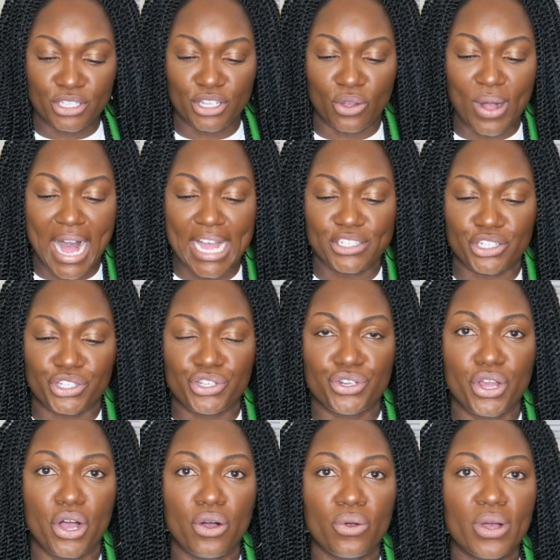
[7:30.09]
so I just
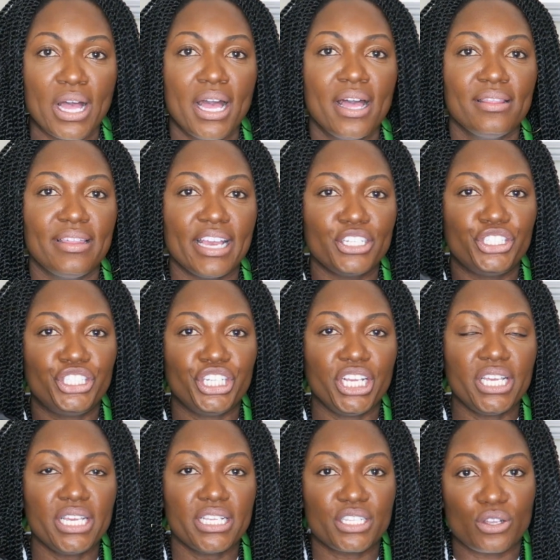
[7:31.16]
know that
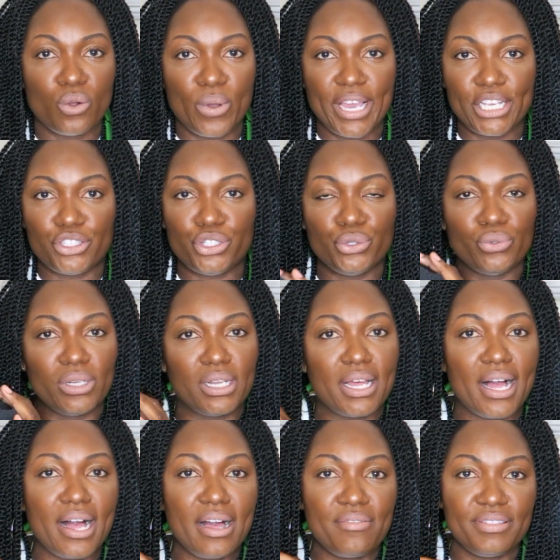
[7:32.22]
she is going to
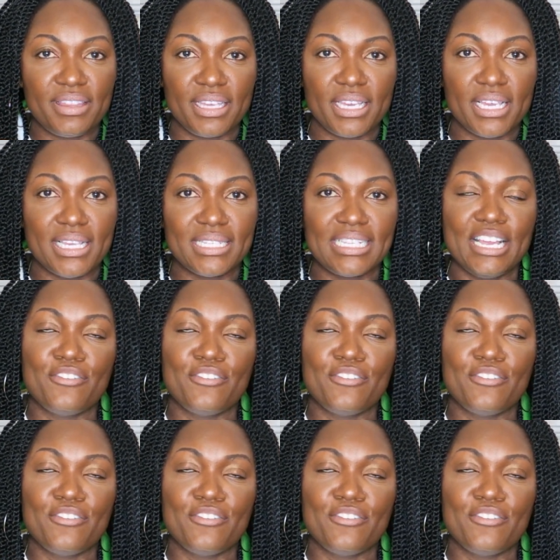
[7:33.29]
love these.